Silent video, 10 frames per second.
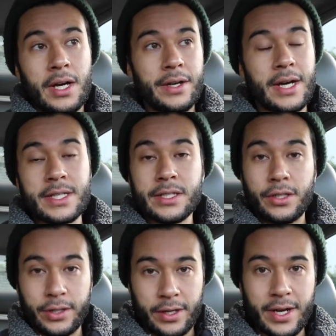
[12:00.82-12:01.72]
a nice
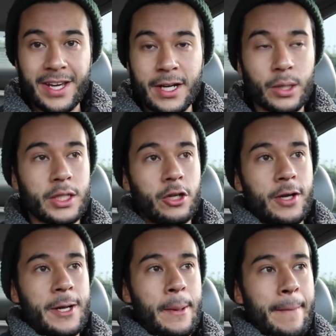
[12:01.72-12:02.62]
clear head out there,
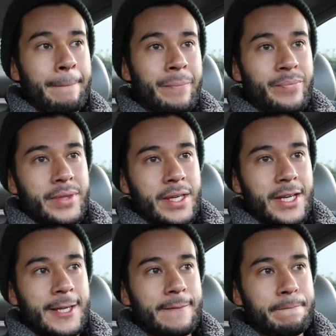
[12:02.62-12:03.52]
right?
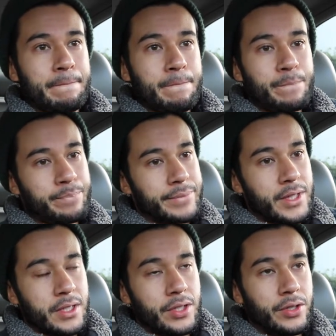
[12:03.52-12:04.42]
And
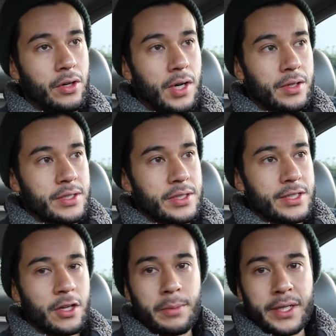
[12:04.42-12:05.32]
you know, I was just
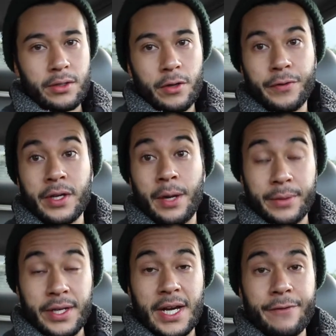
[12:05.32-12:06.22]
telling my girlfriend, I'm
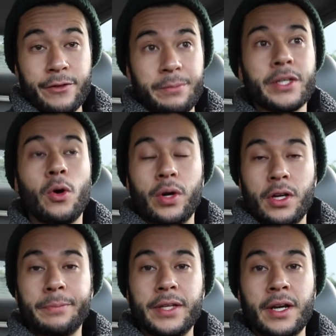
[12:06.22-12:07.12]
gonna have to be going
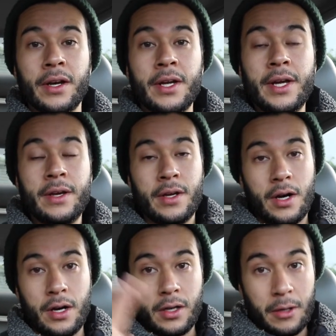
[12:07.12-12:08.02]
up there
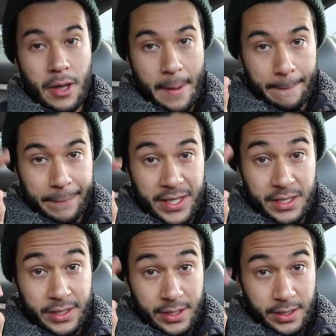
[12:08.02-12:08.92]
on
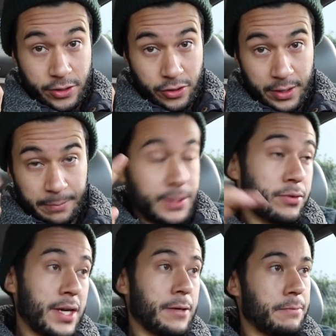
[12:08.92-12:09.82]
business trips,
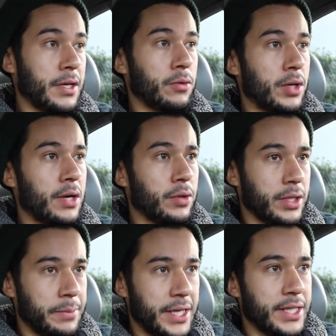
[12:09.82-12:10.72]
right? But what I
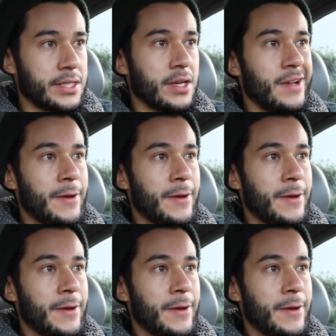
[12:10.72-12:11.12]
really mean is